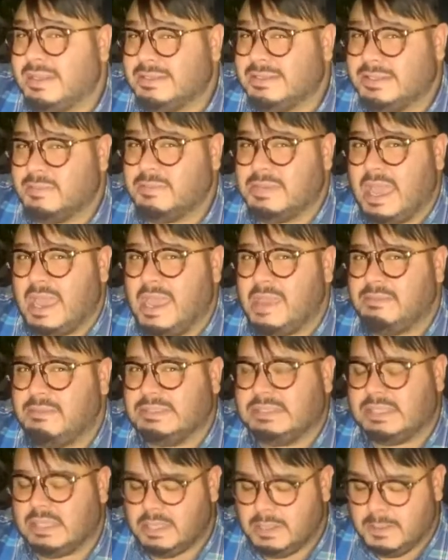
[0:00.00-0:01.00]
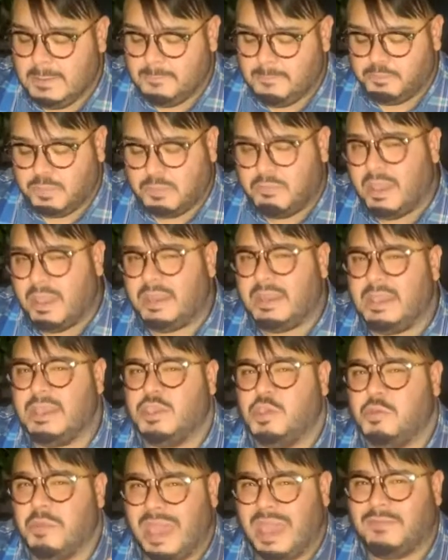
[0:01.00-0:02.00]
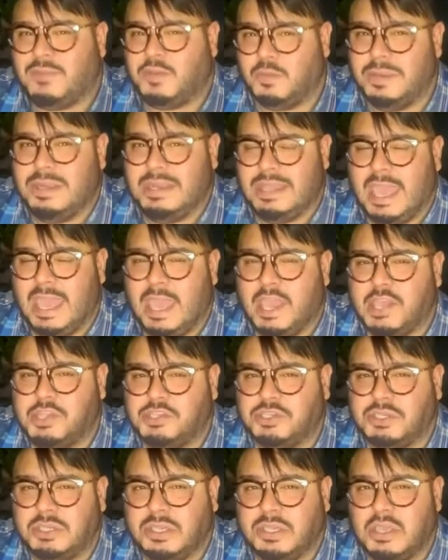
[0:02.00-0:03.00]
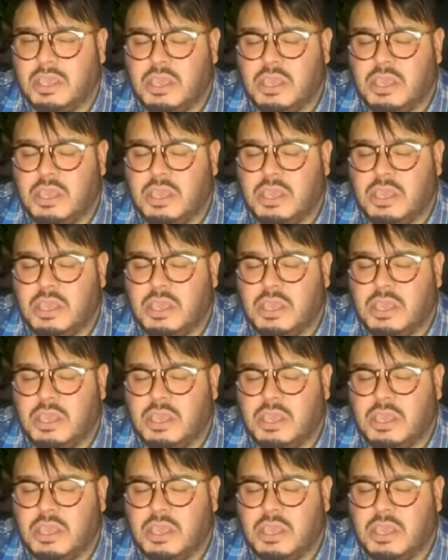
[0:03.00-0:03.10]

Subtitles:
sometimes, but you have to engage.